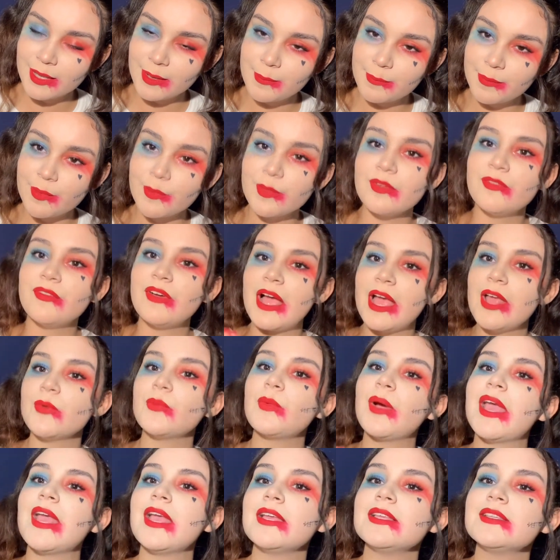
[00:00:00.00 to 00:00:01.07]
but we find
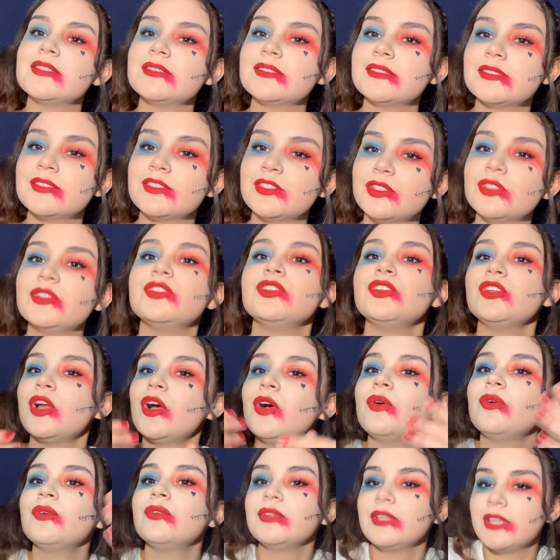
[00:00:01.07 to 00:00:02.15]
ways to, you
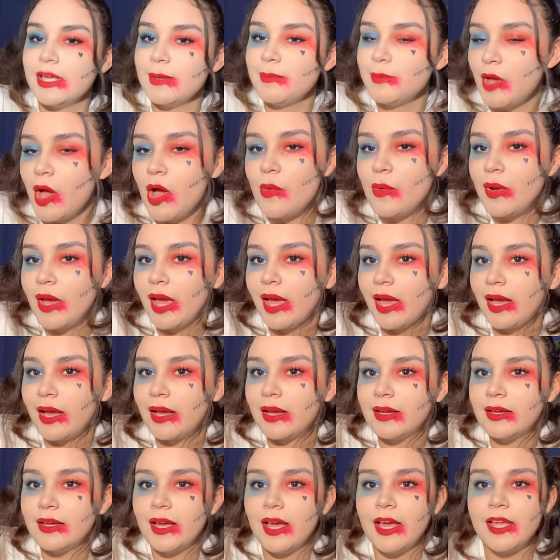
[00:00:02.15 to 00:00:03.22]
know, keep going.
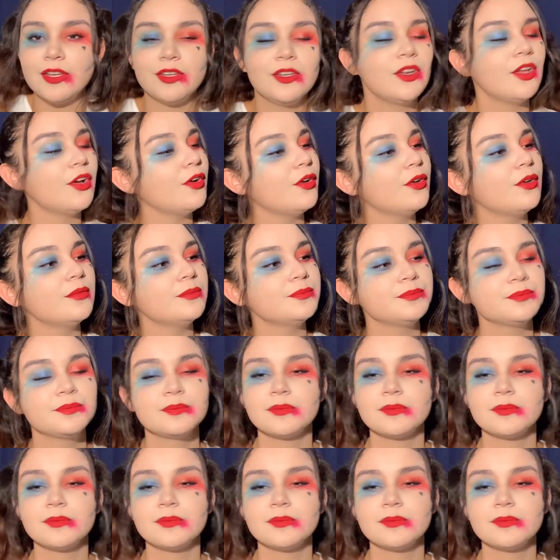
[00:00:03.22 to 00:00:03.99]
And you know,